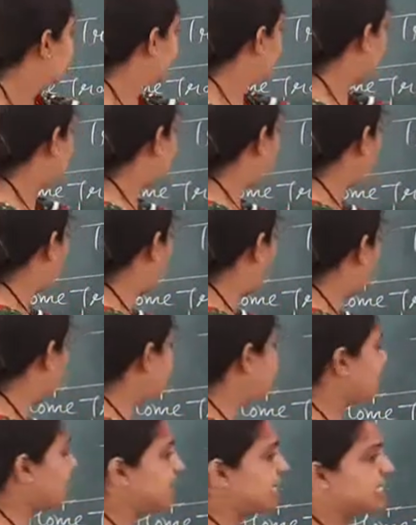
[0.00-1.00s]
Then
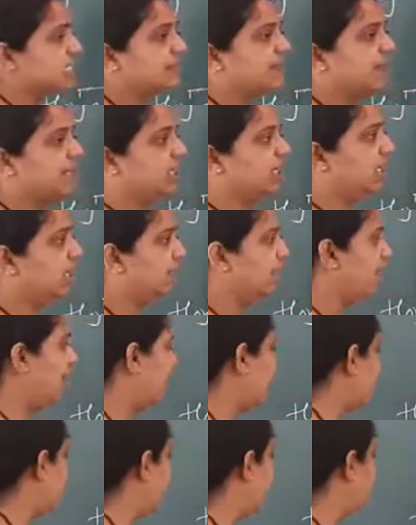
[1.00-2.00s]
home trade is further
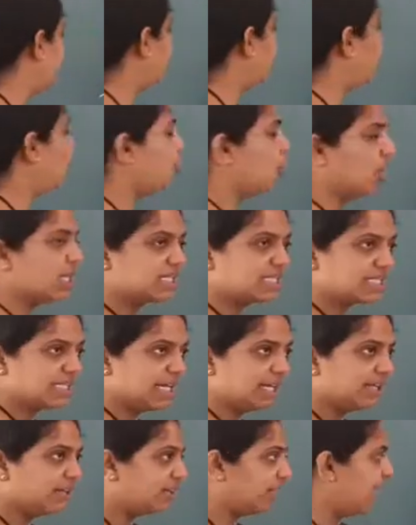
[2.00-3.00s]
divided into
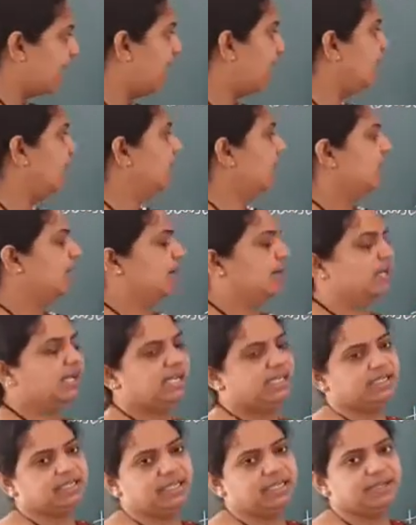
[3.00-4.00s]
wholesale trade,
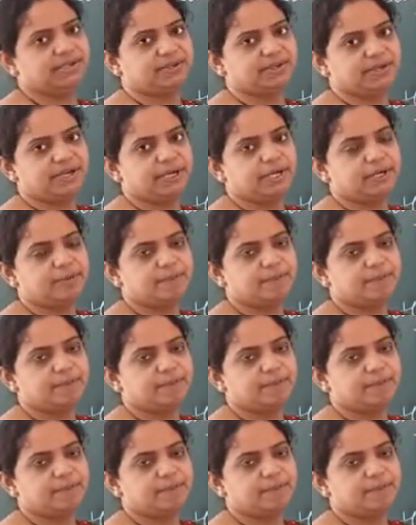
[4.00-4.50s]
retail trade.